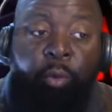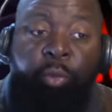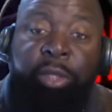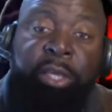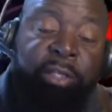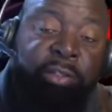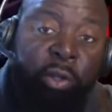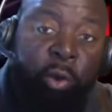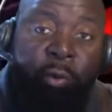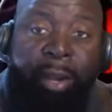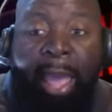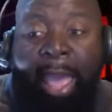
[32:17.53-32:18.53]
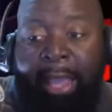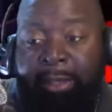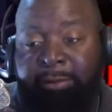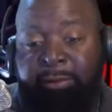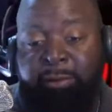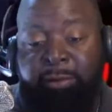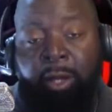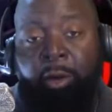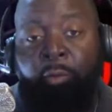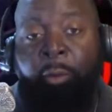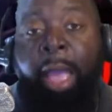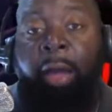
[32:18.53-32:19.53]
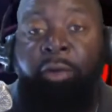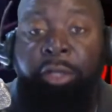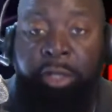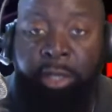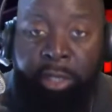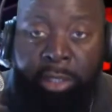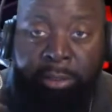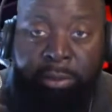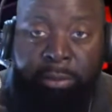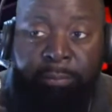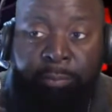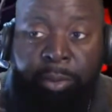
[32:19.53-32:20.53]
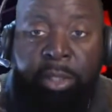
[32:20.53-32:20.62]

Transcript: We get so laxed around the guns